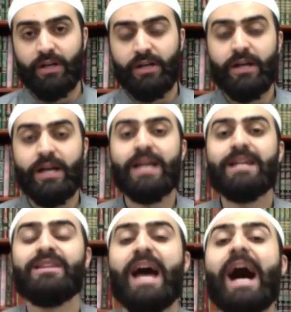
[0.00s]
in
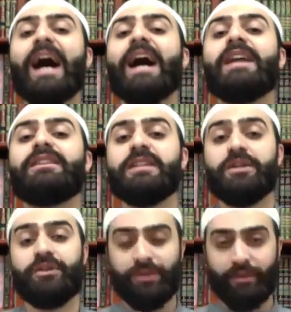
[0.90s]
the
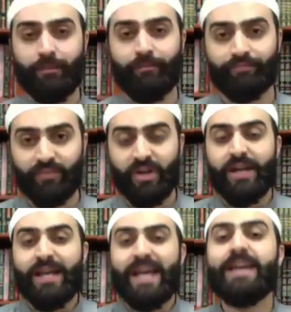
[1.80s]
ahadith,
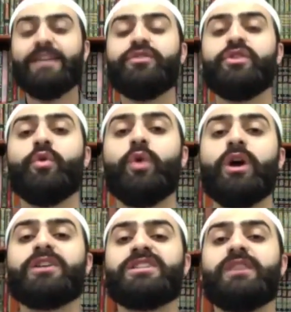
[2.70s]
in the
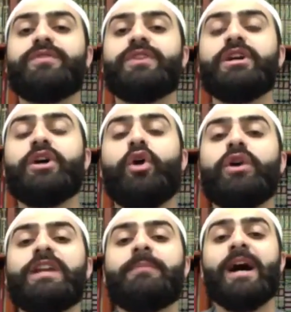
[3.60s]
works of the
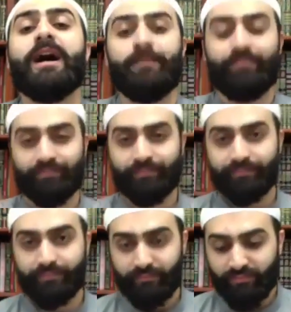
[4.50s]
ulama,
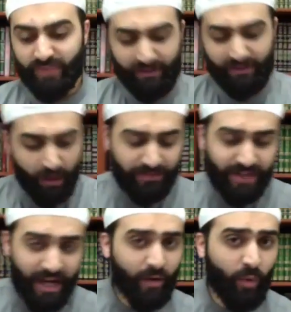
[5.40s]
from
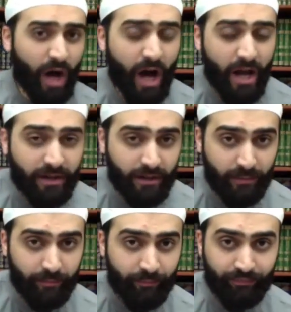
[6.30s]
day one,
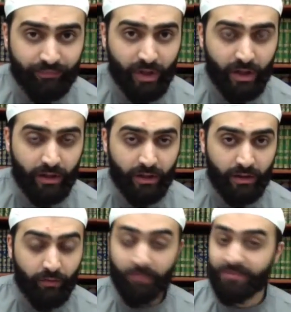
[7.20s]

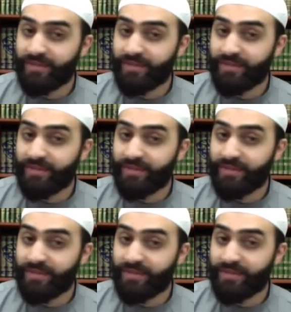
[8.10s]
from